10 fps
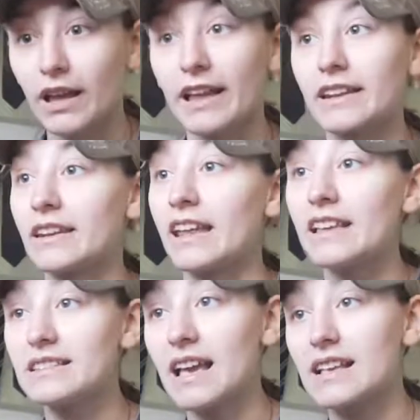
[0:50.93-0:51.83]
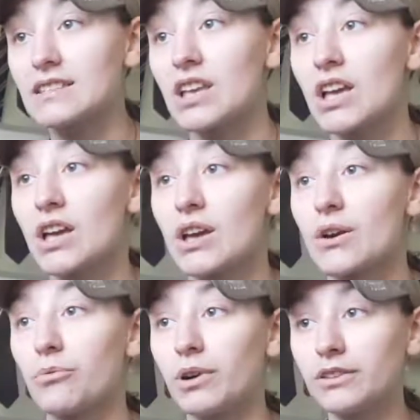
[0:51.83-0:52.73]
and he says,
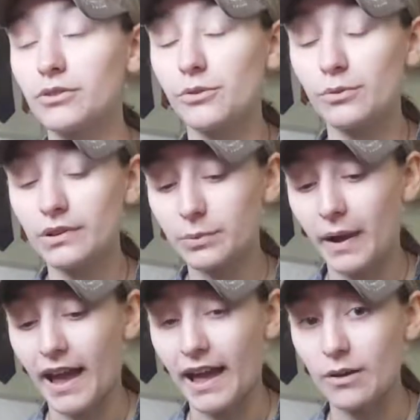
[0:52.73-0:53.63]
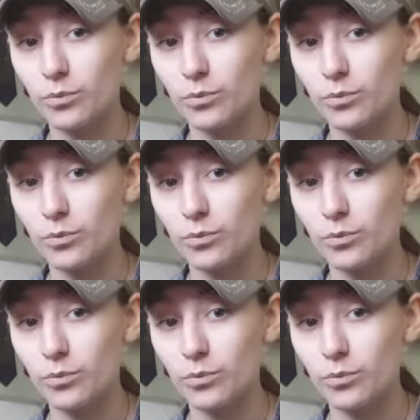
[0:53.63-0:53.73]
why do you always wear a hat?